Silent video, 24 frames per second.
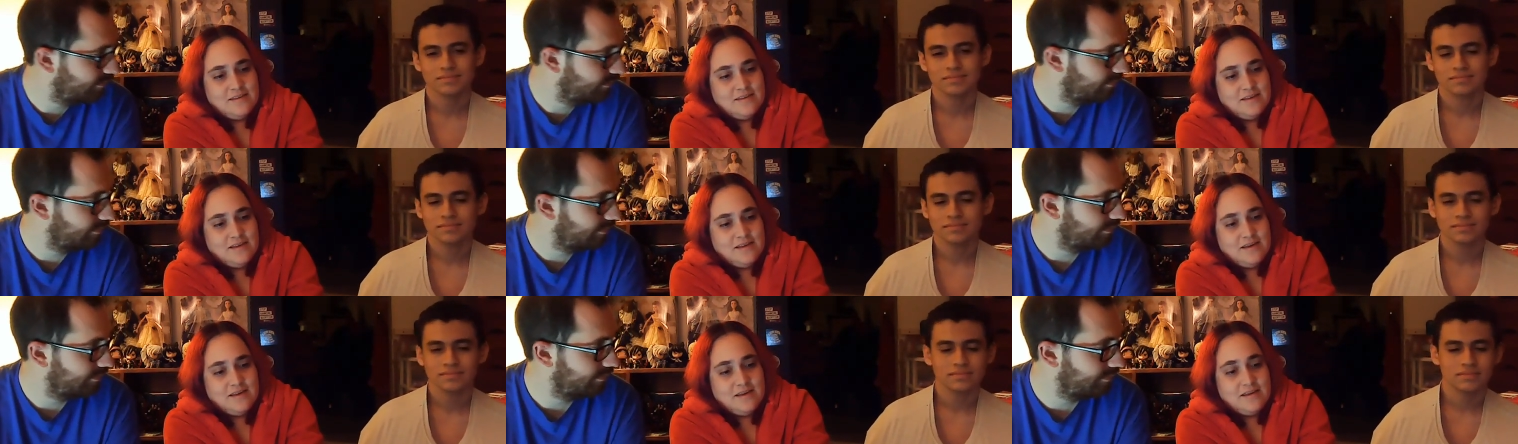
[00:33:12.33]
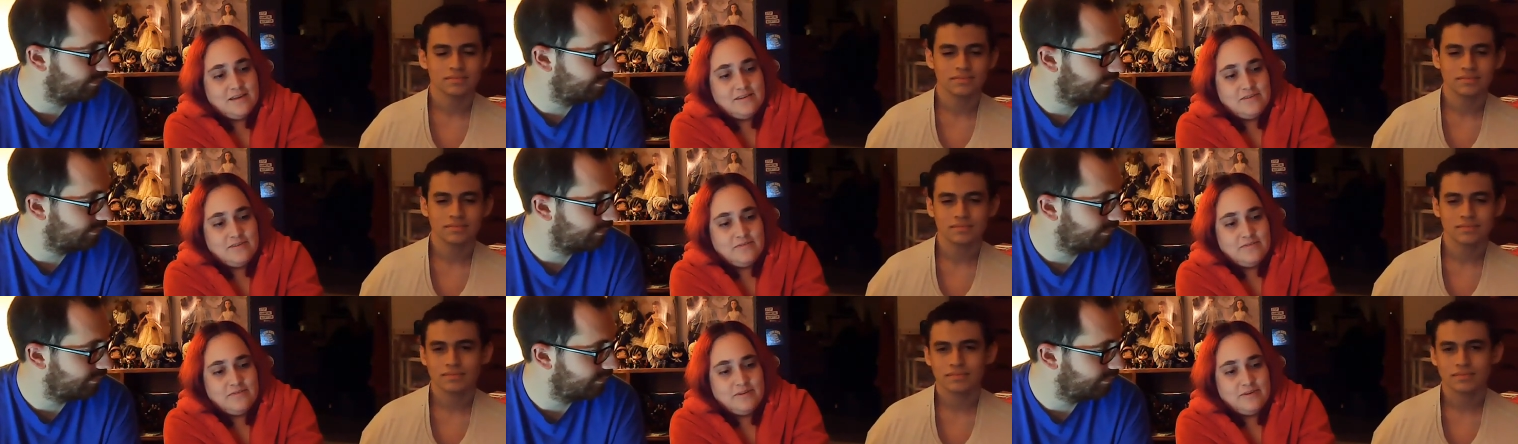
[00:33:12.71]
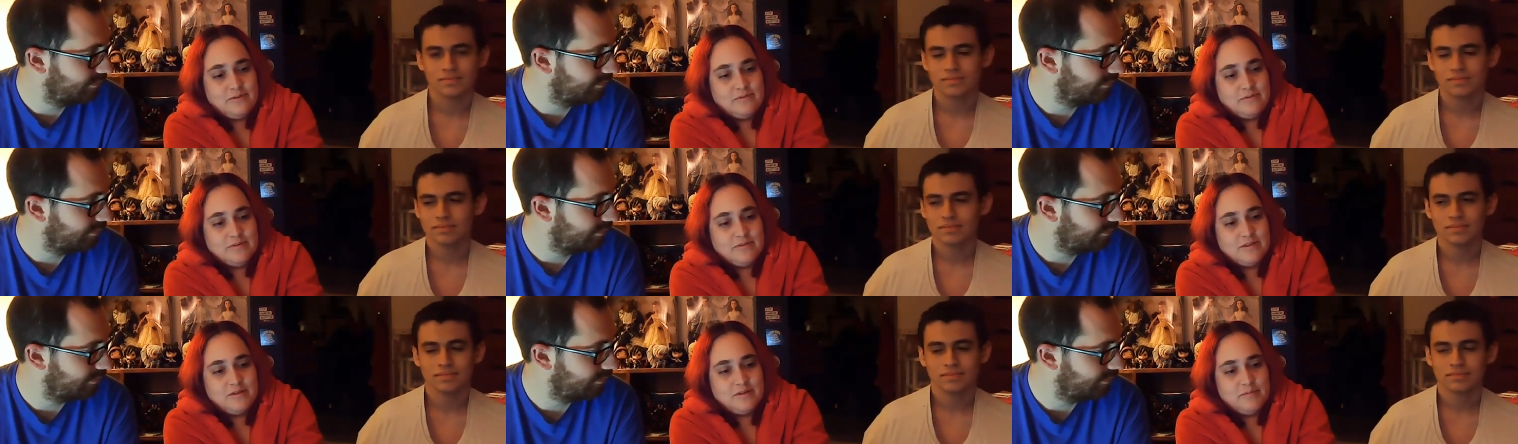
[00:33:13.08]
Speaker 1: I just feel
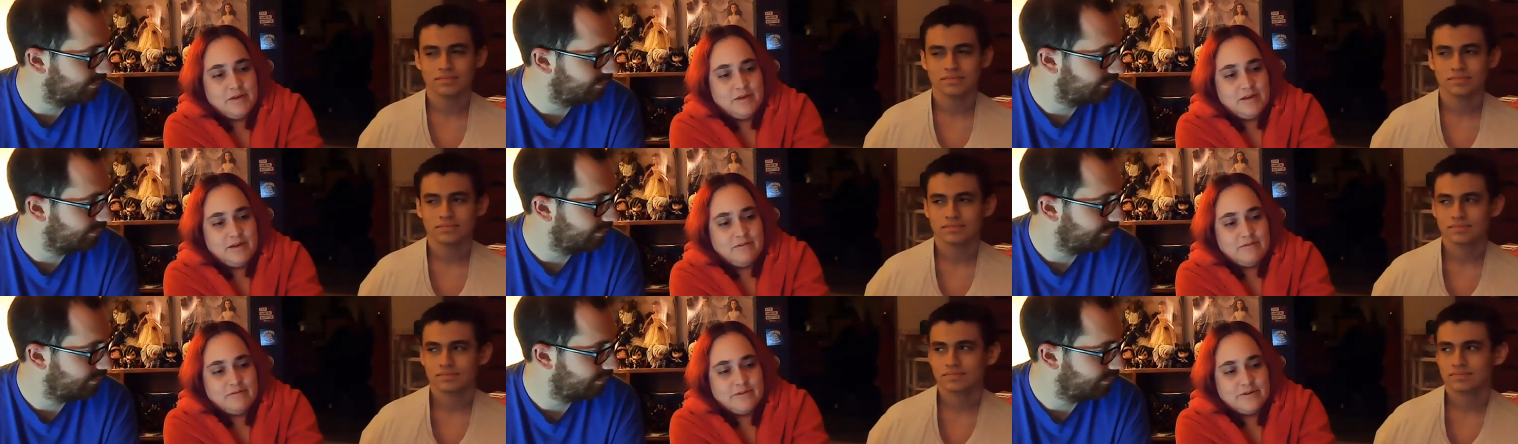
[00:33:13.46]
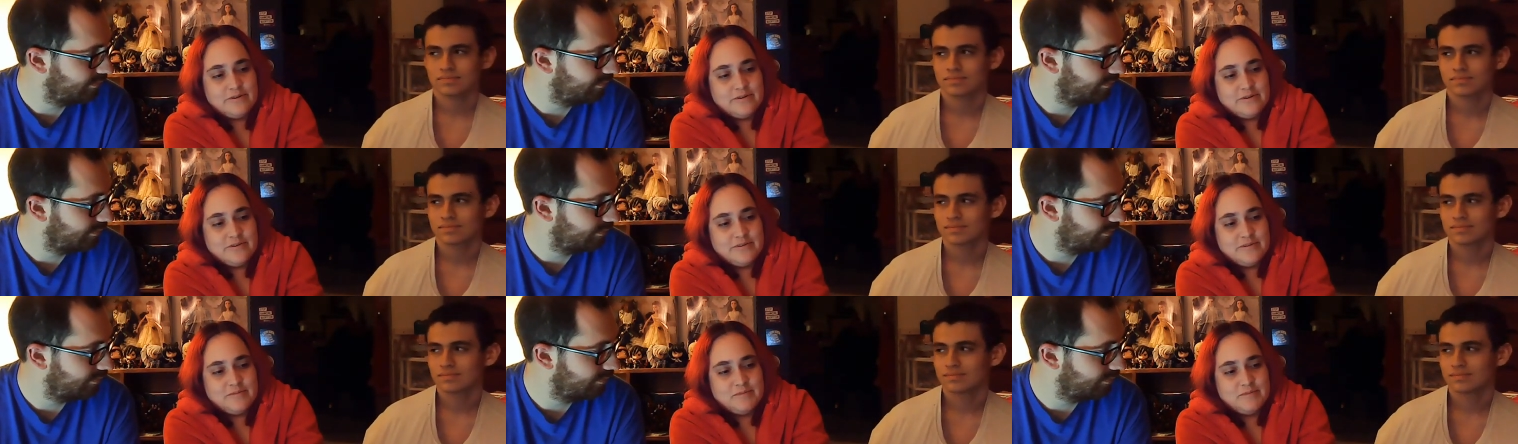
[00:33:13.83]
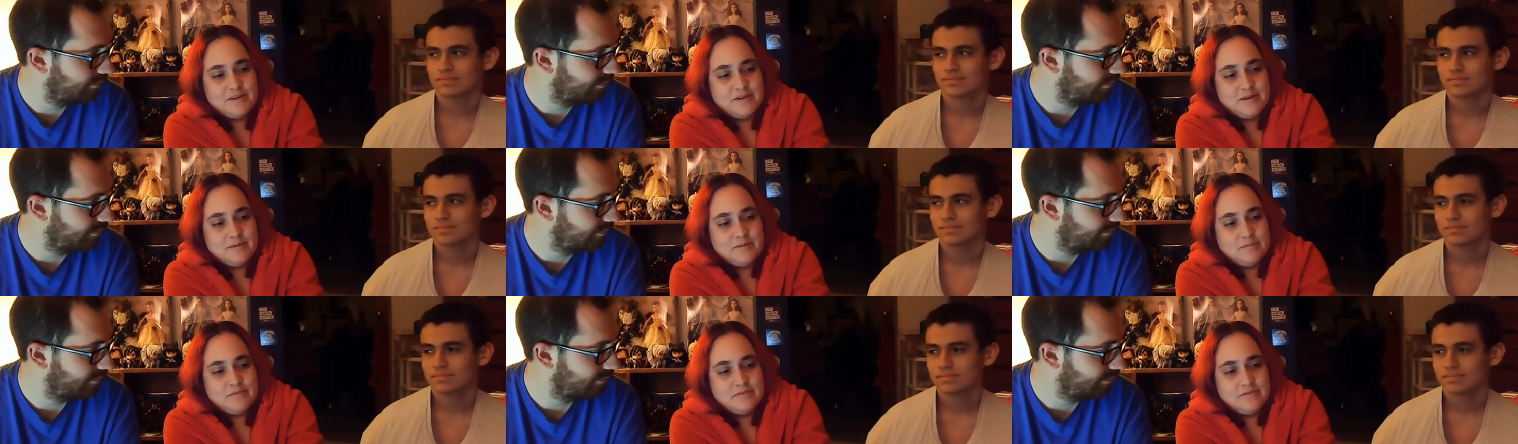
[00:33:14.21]
really bad for her
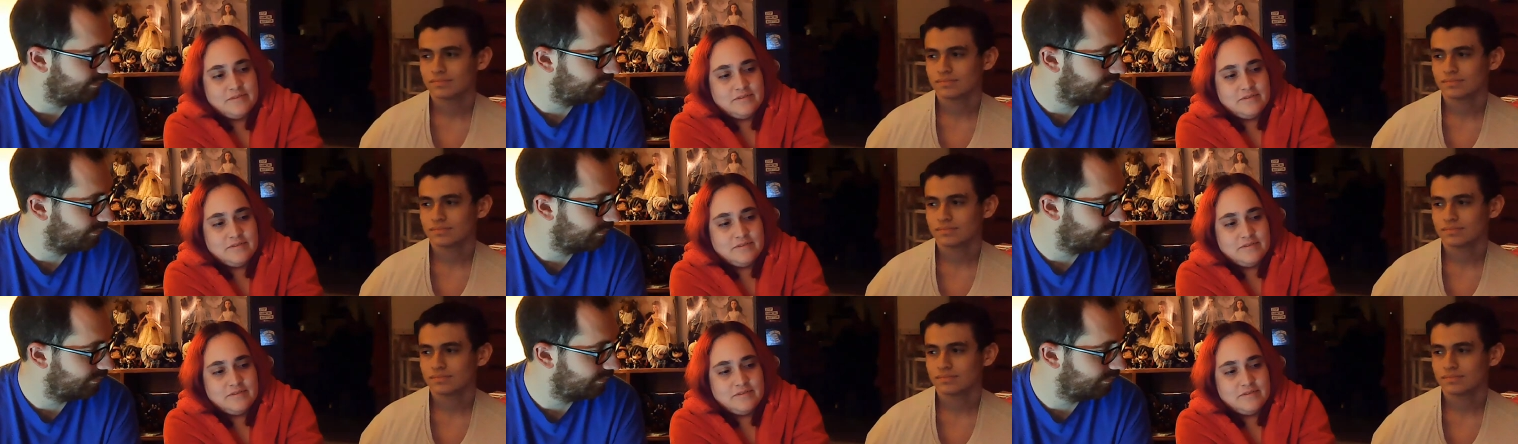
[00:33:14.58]
sometimes.